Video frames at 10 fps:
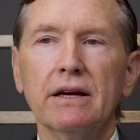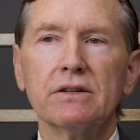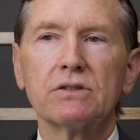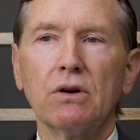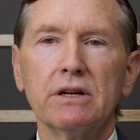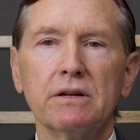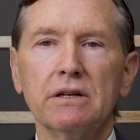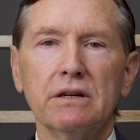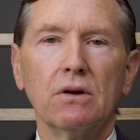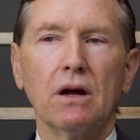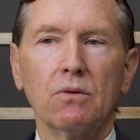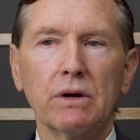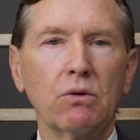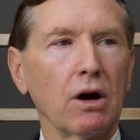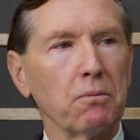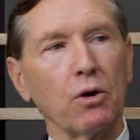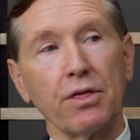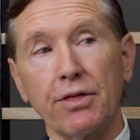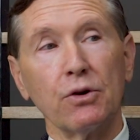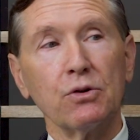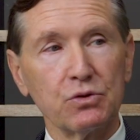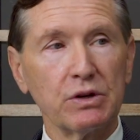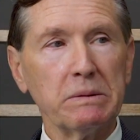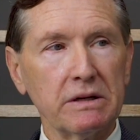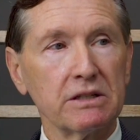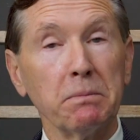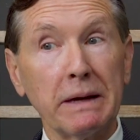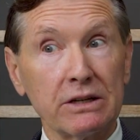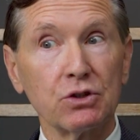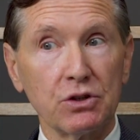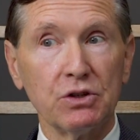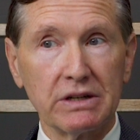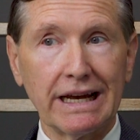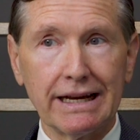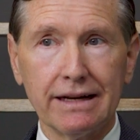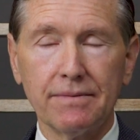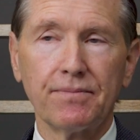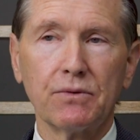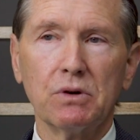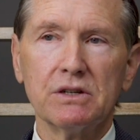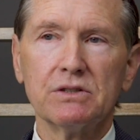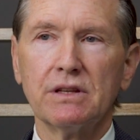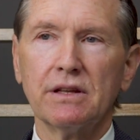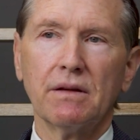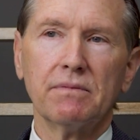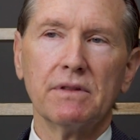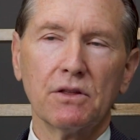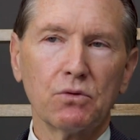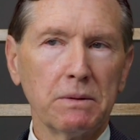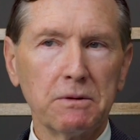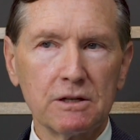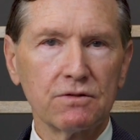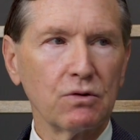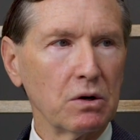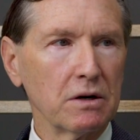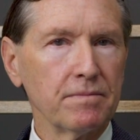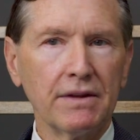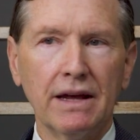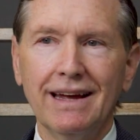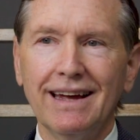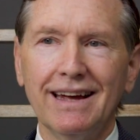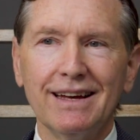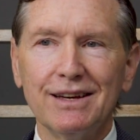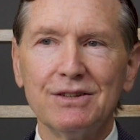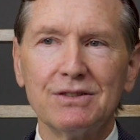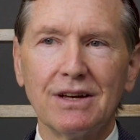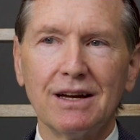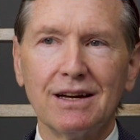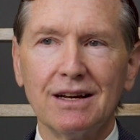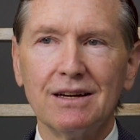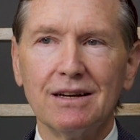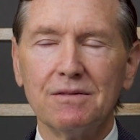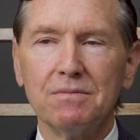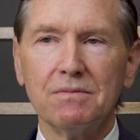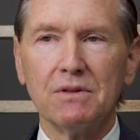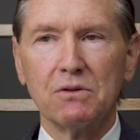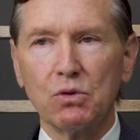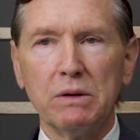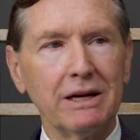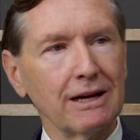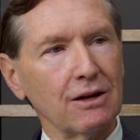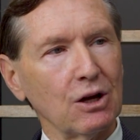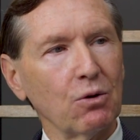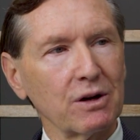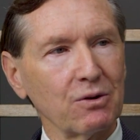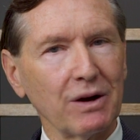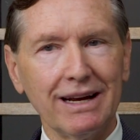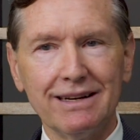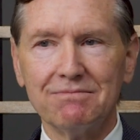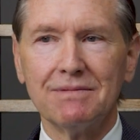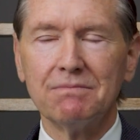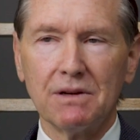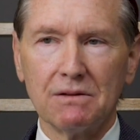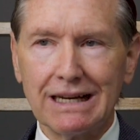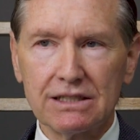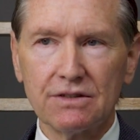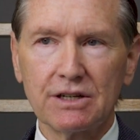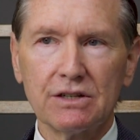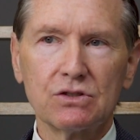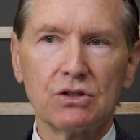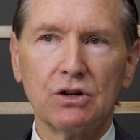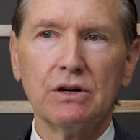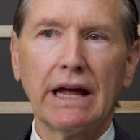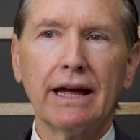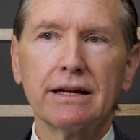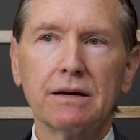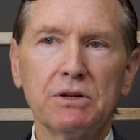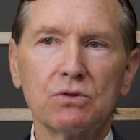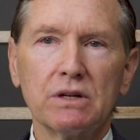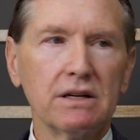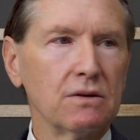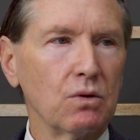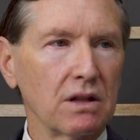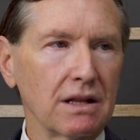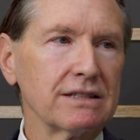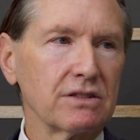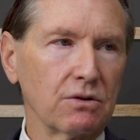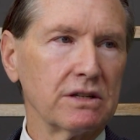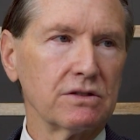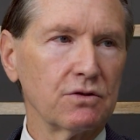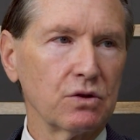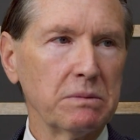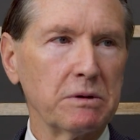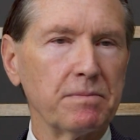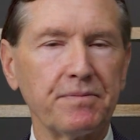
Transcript: is going to require more thorough treatment to make sure you get it, whereas the 3 plus 4 is 3 being a lower grade, less of a concern, and can be treated with less aggressive treatment.